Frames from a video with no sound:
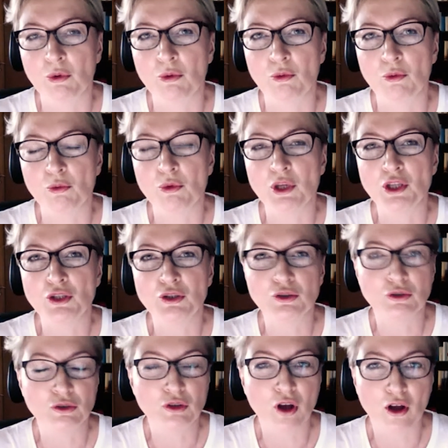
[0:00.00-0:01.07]
We
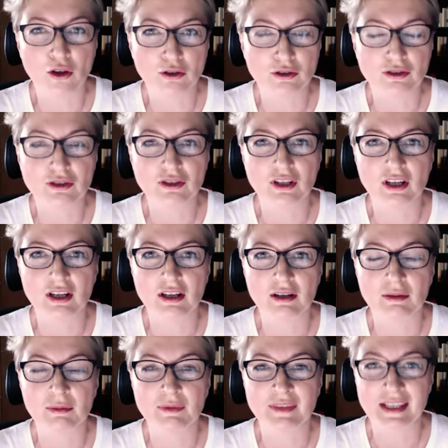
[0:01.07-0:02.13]
don't
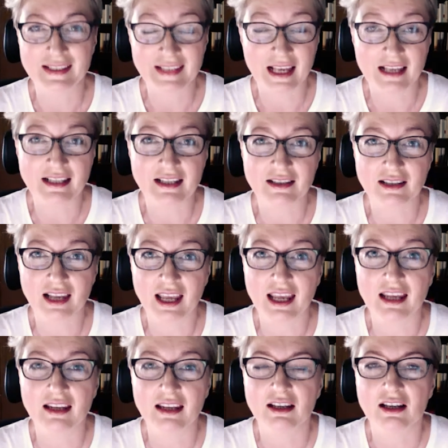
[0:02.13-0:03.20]

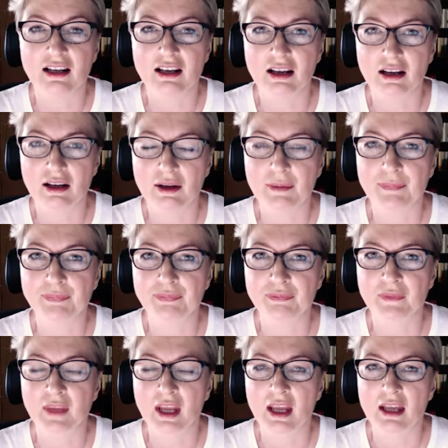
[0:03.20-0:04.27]
necessarily
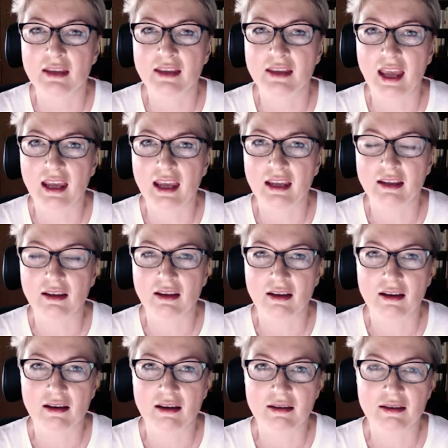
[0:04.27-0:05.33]
take
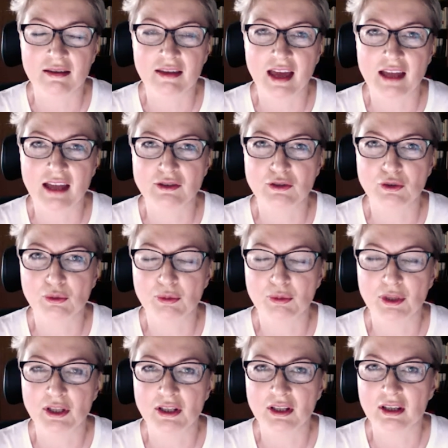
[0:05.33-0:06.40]
that to
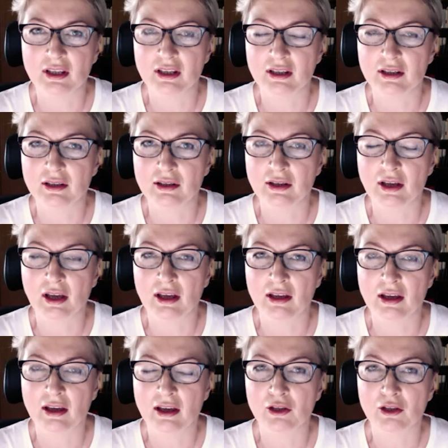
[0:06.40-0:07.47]
be
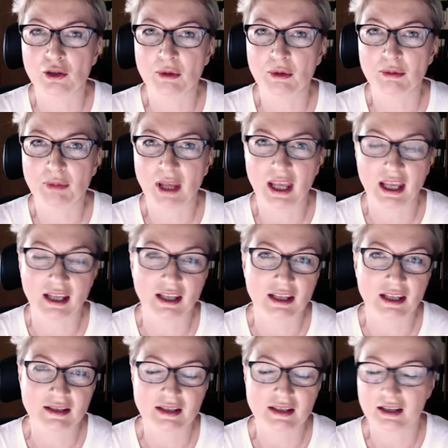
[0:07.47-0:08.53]
a human being,
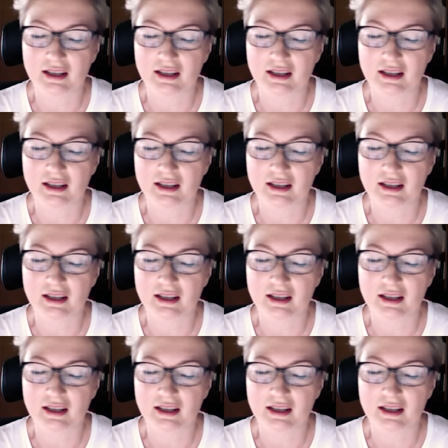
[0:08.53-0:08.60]
yes,